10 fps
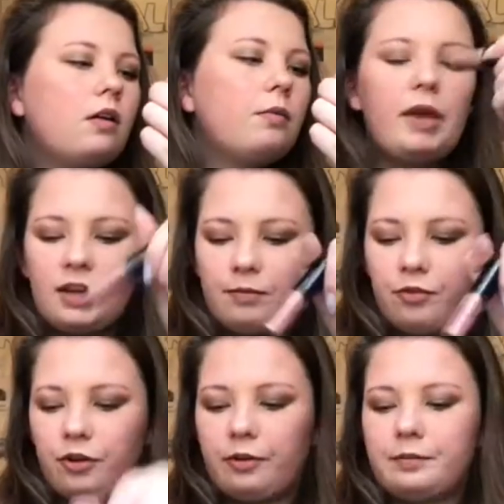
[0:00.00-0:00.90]
Bedtime
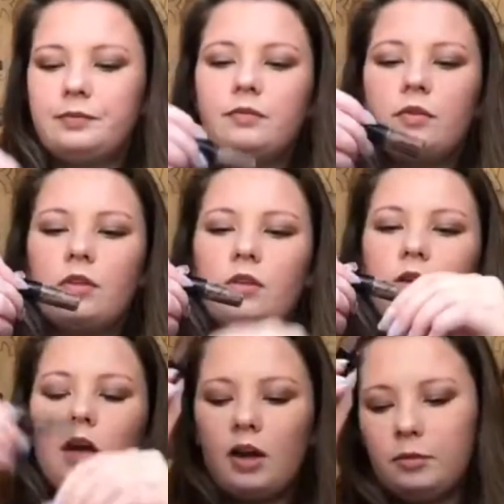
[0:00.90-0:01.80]
Flirt,
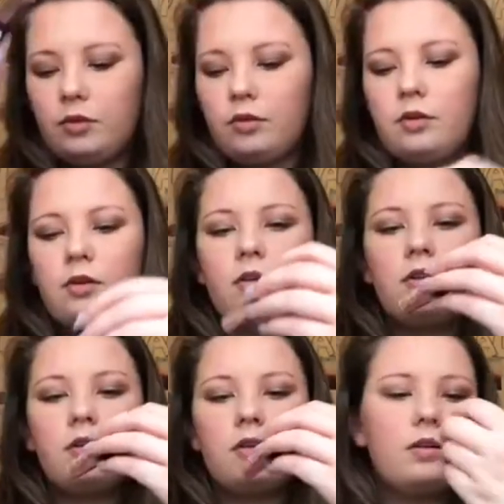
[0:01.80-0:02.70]
Honeymoon,
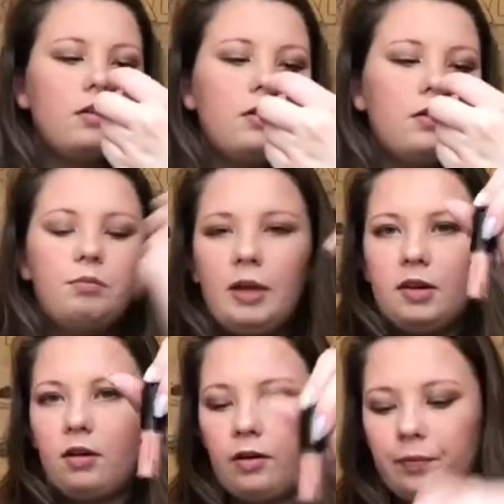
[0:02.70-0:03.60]
Baby
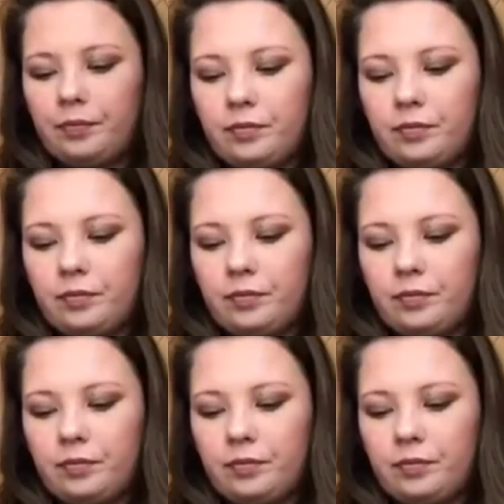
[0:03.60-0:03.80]
Doll,